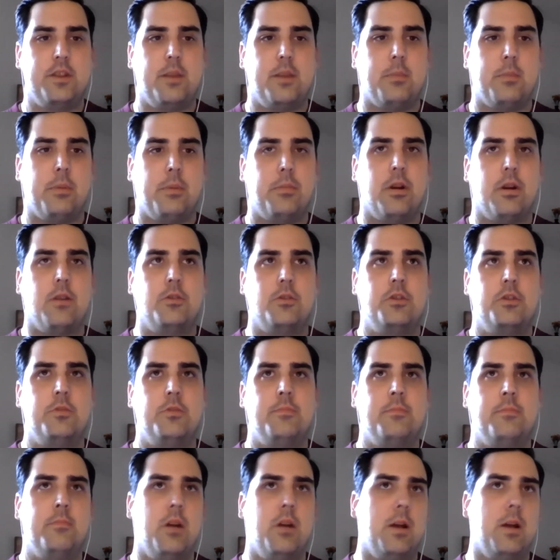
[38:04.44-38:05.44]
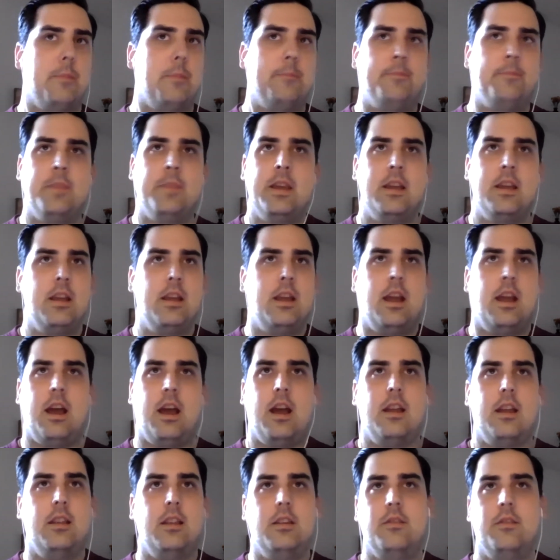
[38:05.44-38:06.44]
approach. But
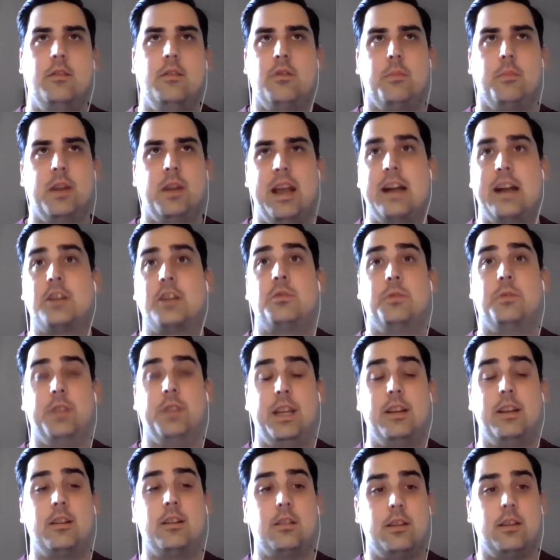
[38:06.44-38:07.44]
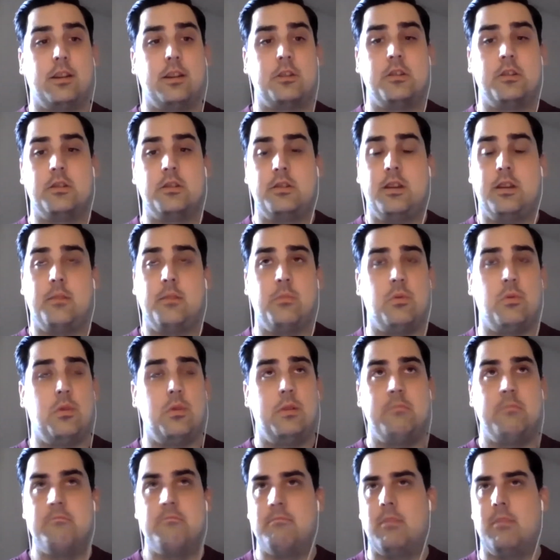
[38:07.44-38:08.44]
from an actual data collection standpoint,
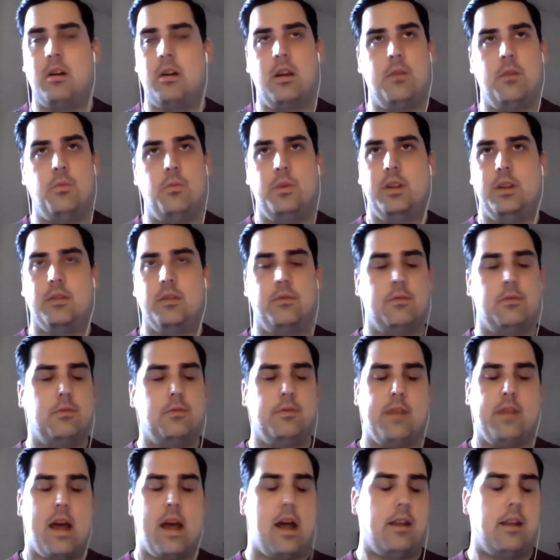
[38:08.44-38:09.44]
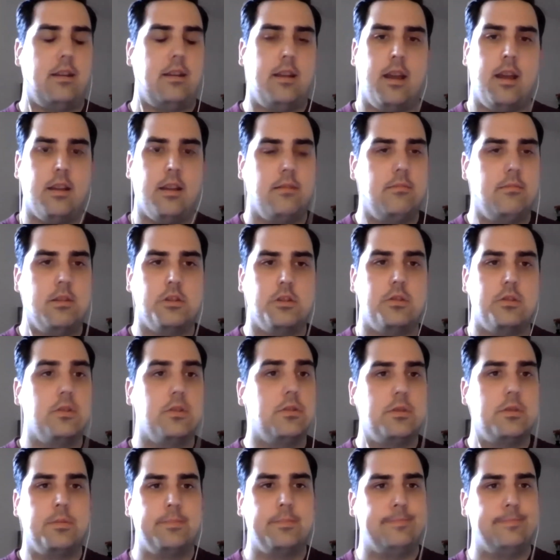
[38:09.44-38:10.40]
we have not had issues.